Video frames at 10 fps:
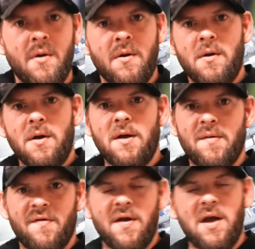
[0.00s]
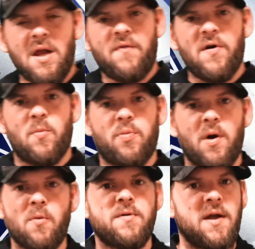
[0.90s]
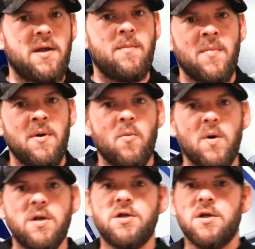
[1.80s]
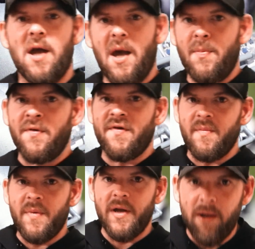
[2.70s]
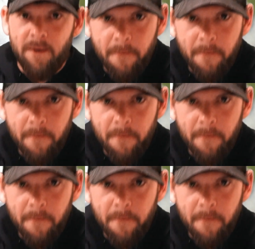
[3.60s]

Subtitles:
his NFL pro team, which happens to be